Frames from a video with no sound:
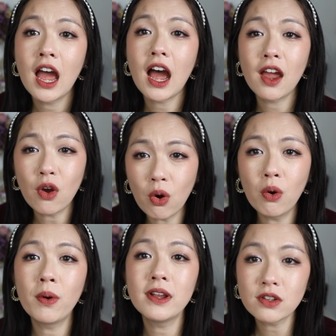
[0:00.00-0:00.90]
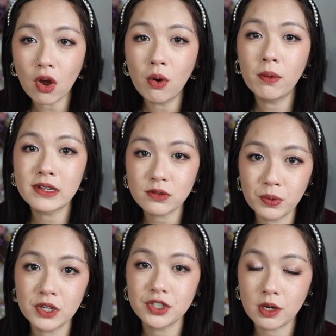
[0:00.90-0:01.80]
I always
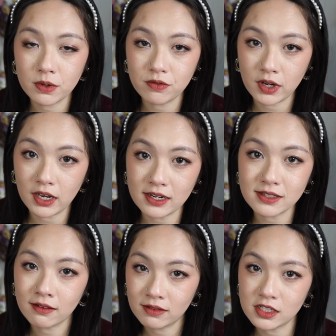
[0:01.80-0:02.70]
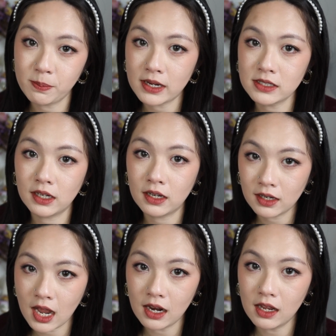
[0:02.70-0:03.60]
wish they would release this particular
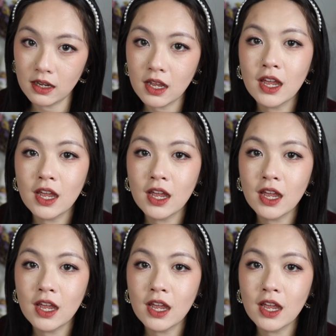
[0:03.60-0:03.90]
color.